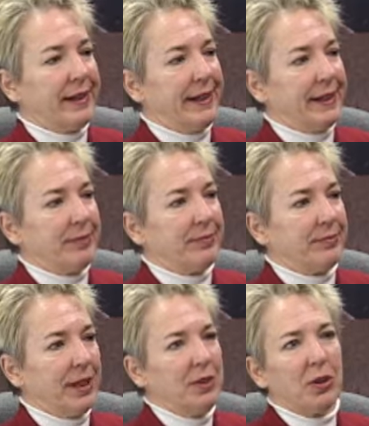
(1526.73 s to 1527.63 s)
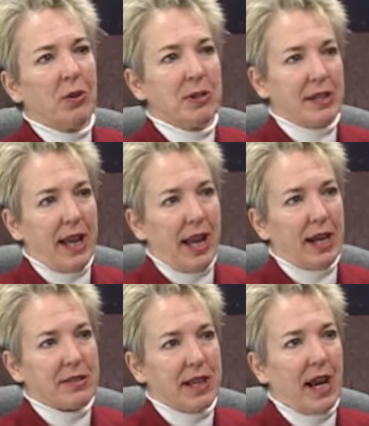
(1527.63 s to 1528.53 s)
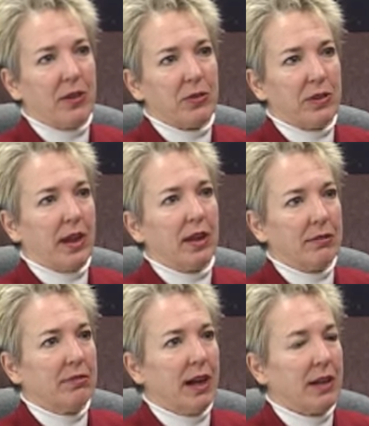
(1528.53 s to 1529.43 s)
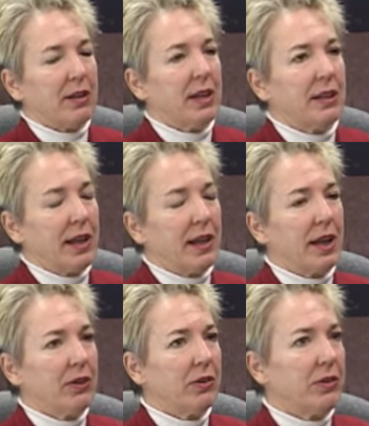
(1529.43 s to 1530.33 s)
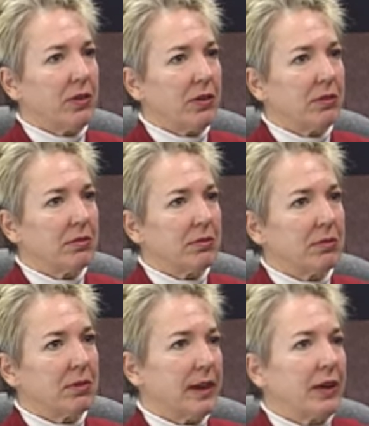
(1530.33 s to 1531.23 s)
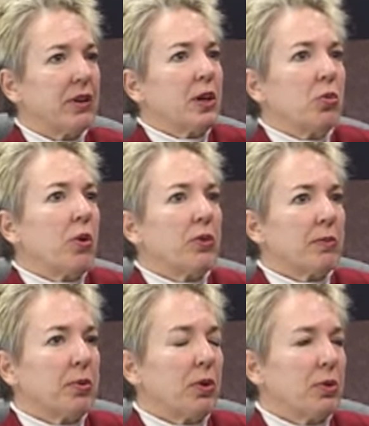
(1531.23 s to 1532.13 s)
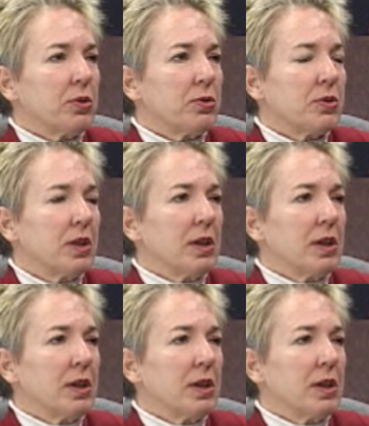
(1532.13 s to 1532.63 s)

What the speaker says: And you can always ask, how do they take care of how do they grow their produce?